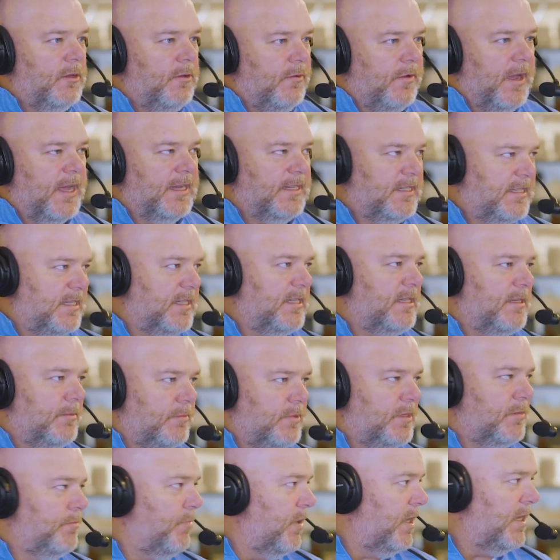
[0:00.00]
You got
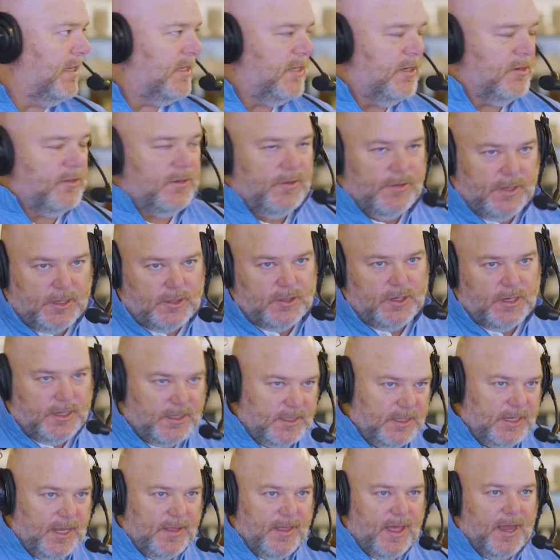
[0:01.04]
systems in place here, so I'm not trying to
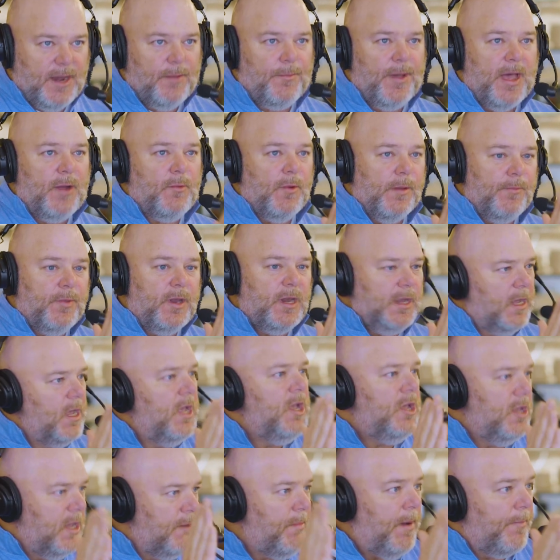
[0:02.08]
say that in a bad way. But
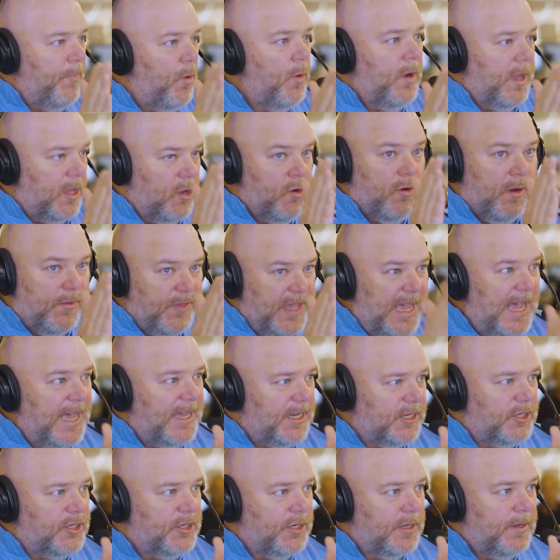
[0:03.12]
you get my point. You're on the right.
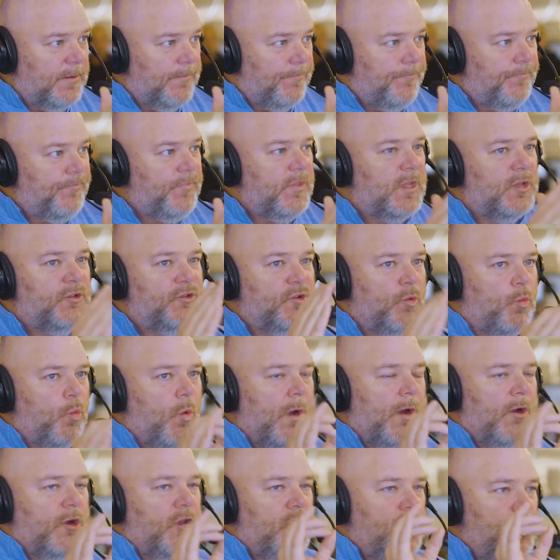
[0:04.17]
edge. So
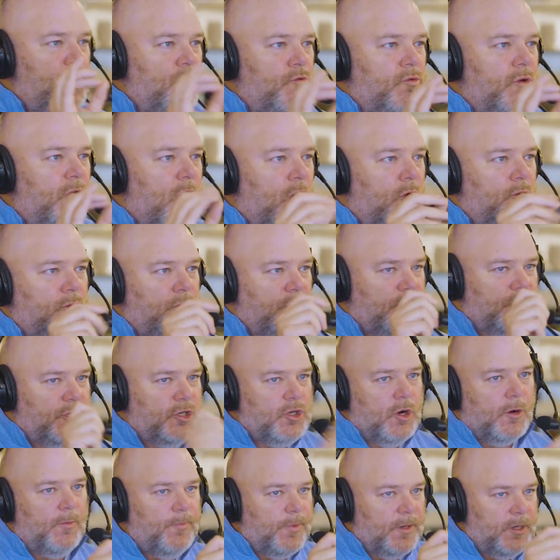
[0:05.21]
where do you go to
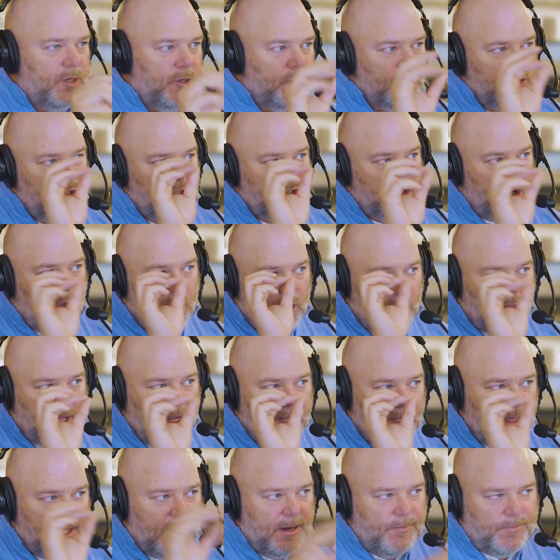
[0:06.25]
sharpen your saw
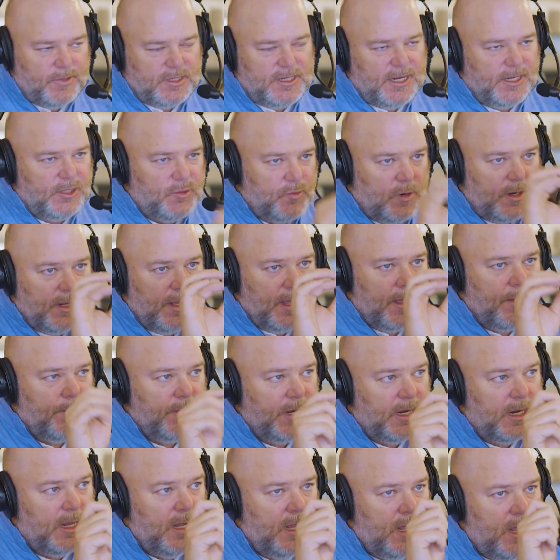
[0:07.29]
like that, besides running? I
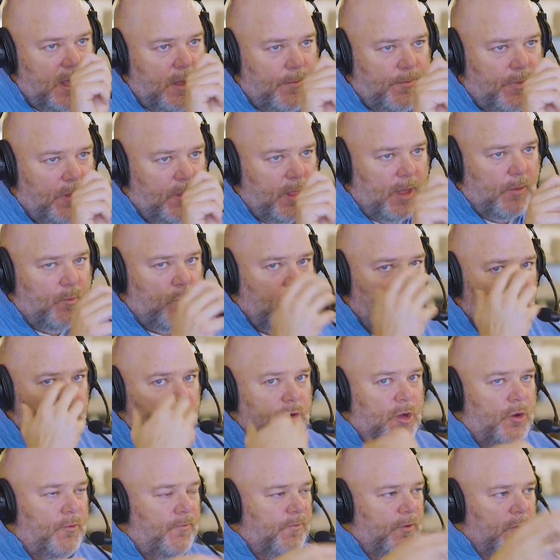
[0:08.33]
mean, but, like, where do you
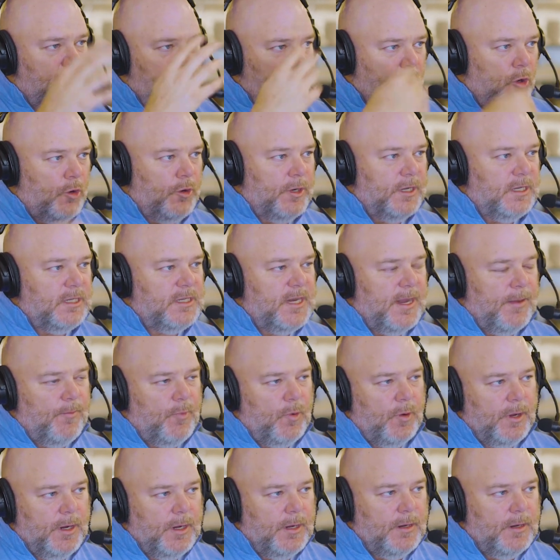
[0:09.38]
go from a learning standpoint?